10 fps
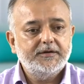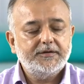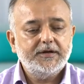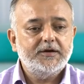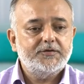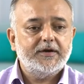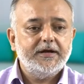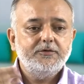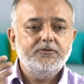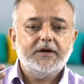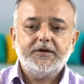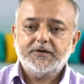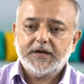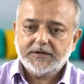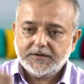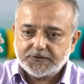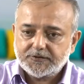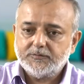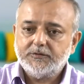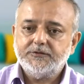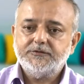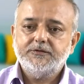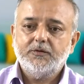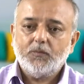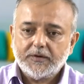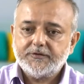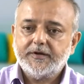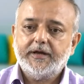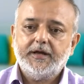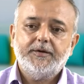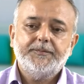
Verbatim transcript: They are trying to attract customers once again.